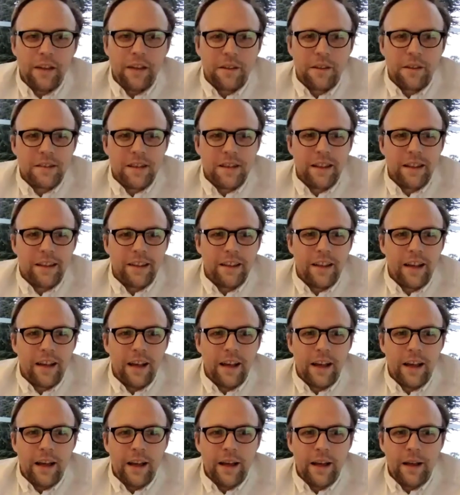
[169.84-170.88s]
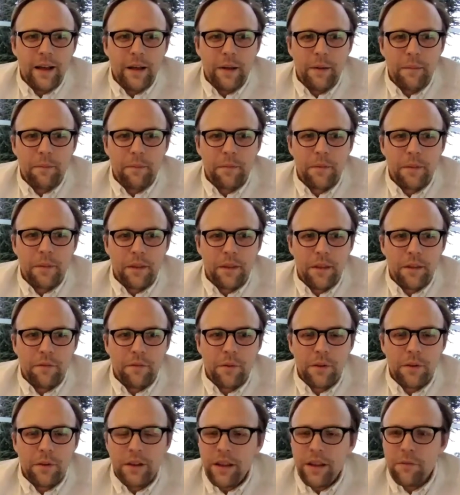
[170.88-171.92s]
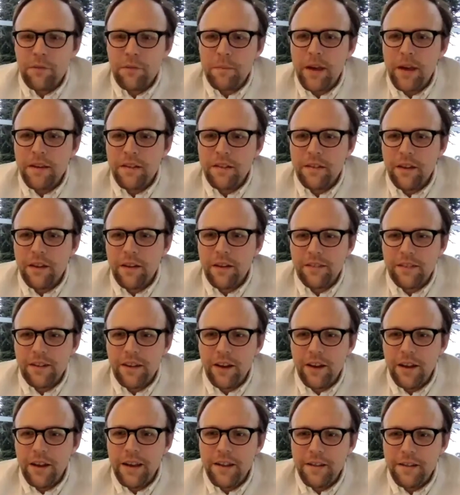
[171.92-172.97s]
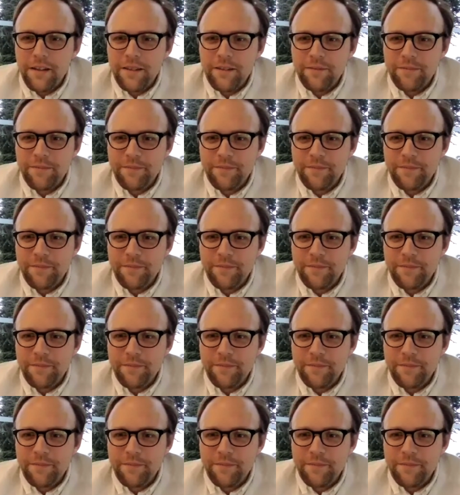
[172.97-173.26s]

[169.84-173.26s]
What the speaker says: you, Sally. If we can hear from Ed. Hi, Ed.